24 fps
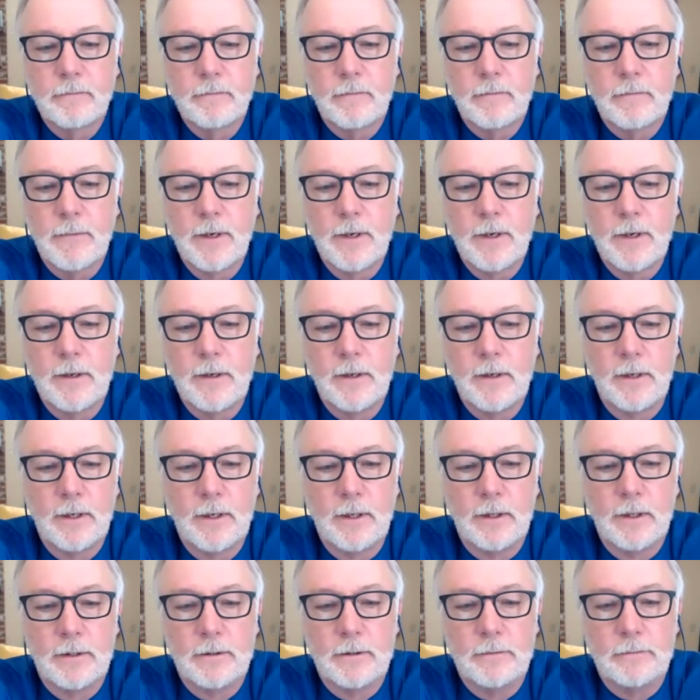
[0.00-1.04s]

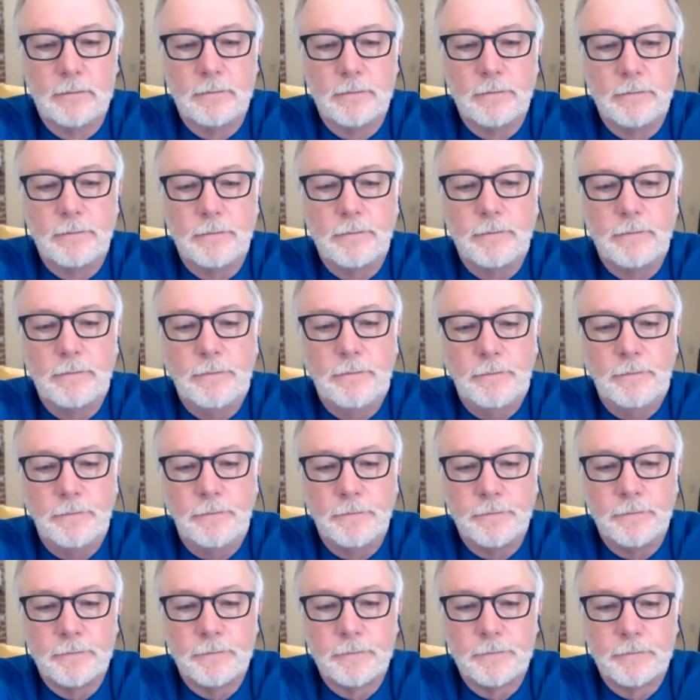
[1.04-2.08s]

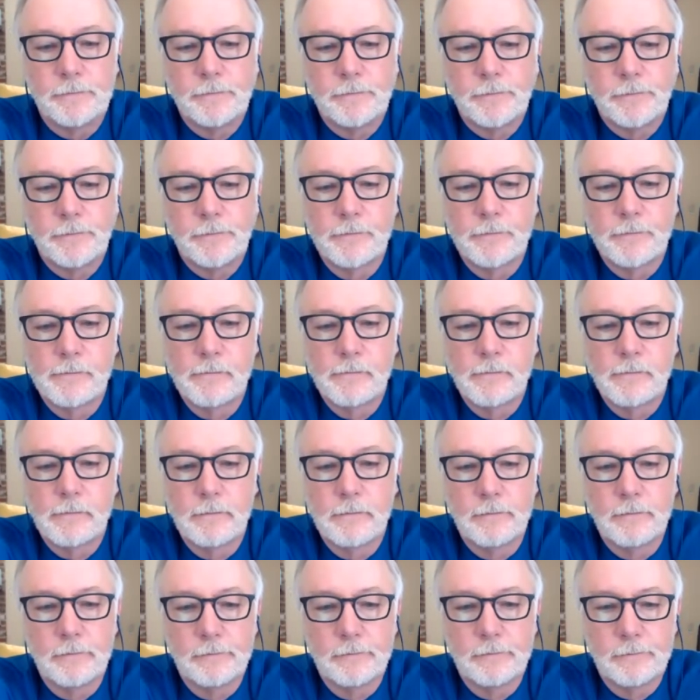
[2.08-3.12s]

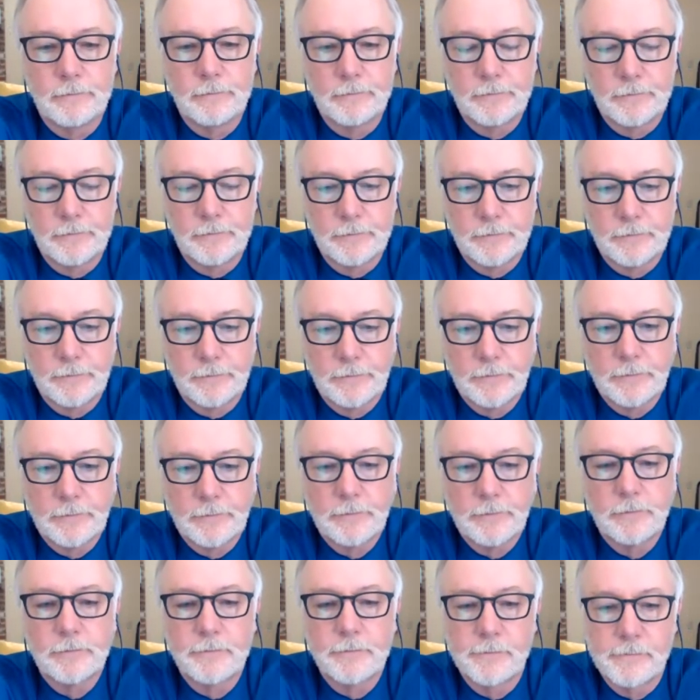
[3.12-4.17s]

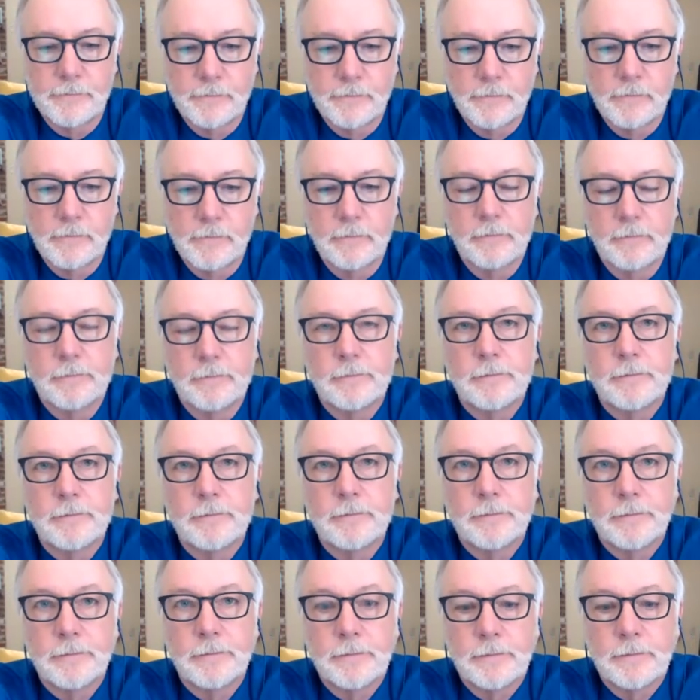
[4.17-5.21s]

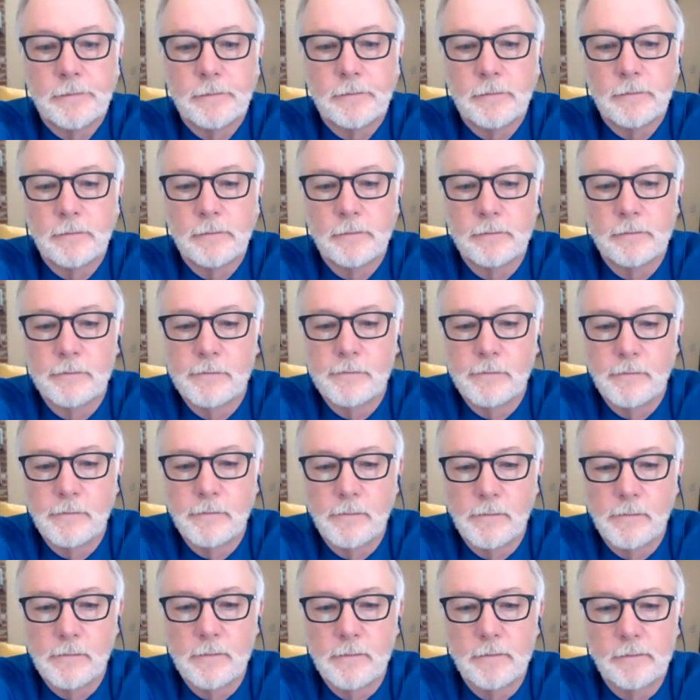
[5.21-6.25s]

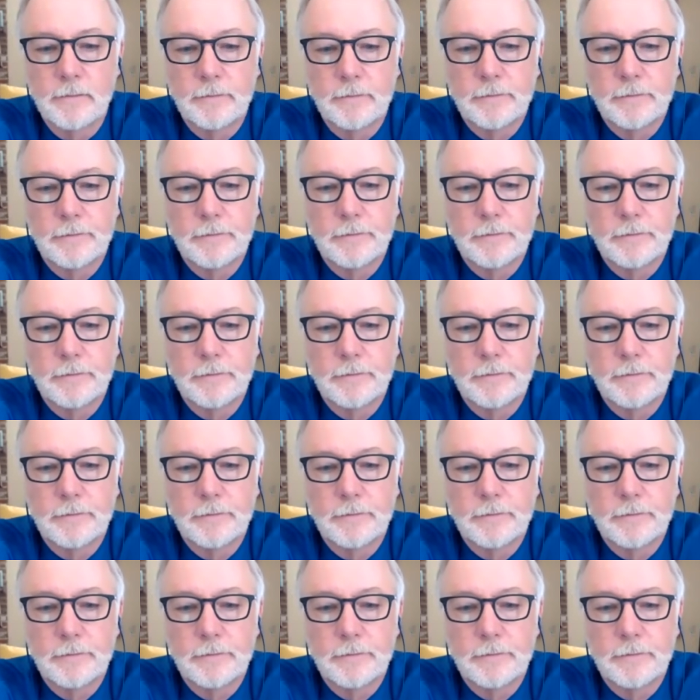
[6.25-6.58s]
The person shown says nothing.